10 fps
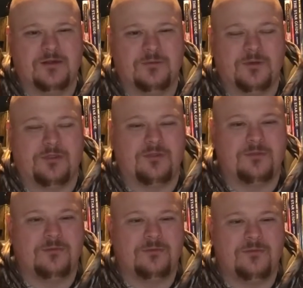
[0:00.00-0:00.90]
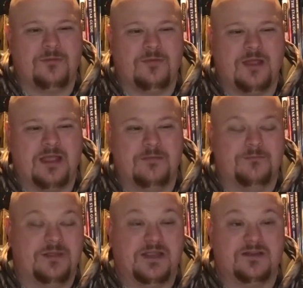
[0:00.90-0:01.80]
with
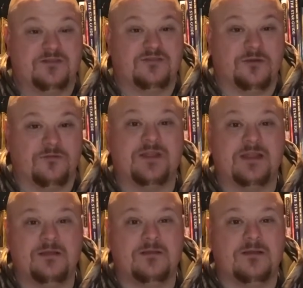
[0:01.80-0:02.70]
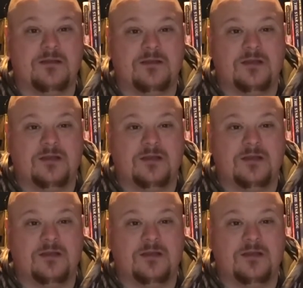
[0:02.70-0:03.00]
him being deserving